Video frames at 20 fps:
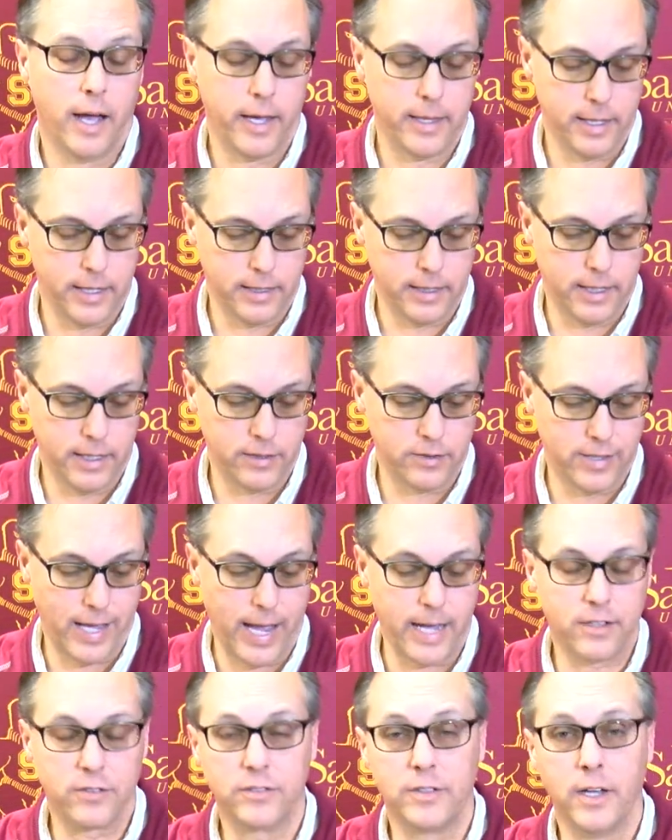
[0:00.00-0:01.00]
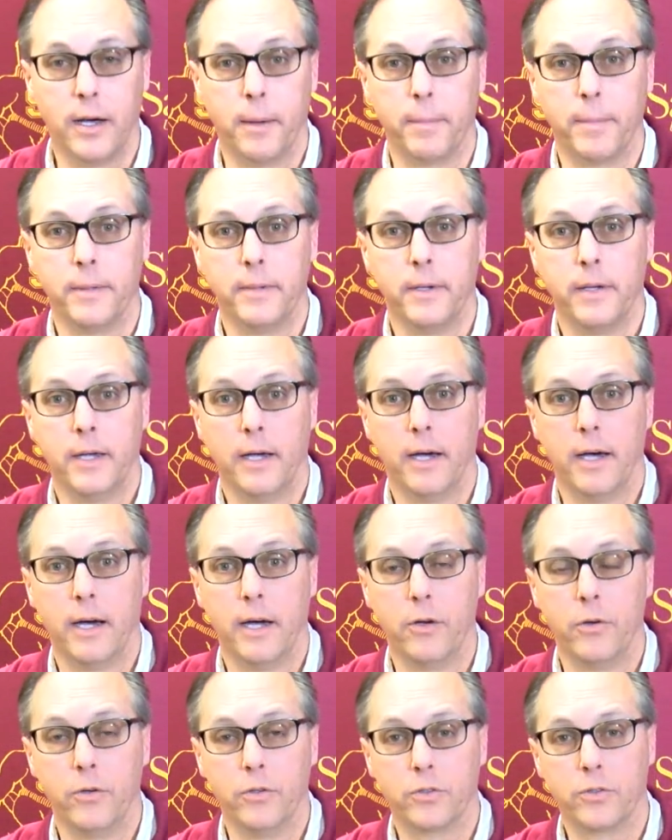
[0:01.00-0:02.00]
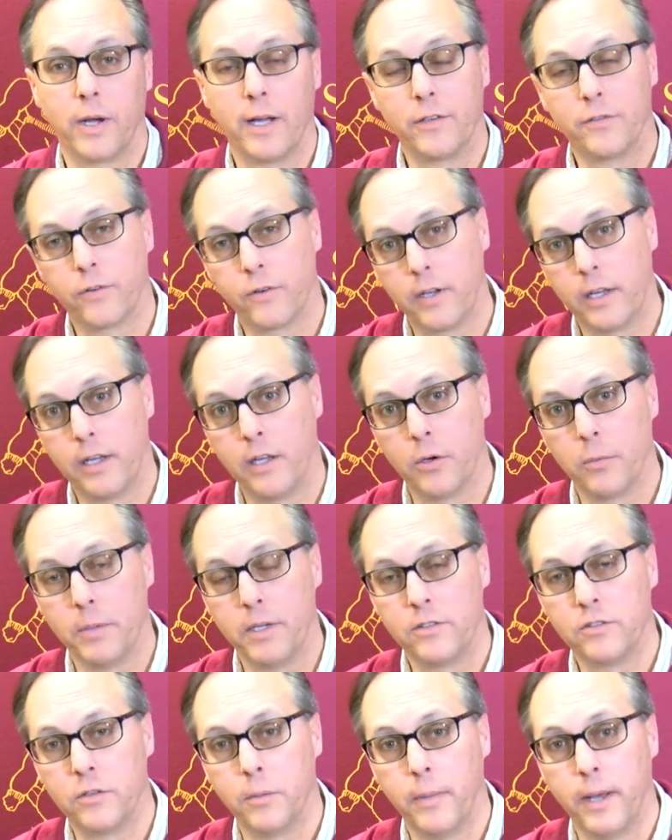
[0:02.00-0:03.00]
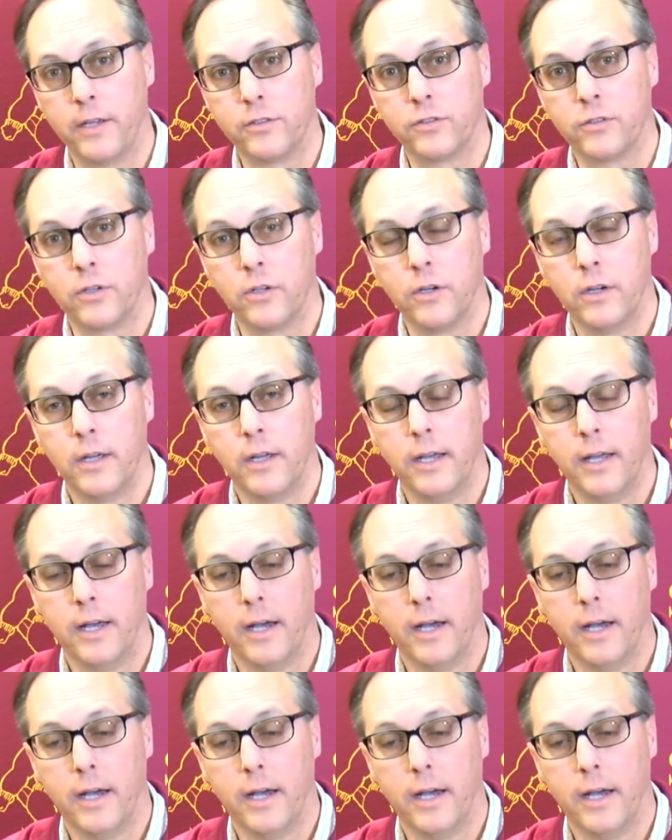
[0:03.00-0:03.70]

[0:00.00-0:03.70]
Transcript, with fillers: And then uh, Zach Stump, uh, who transferred in here mid-semester.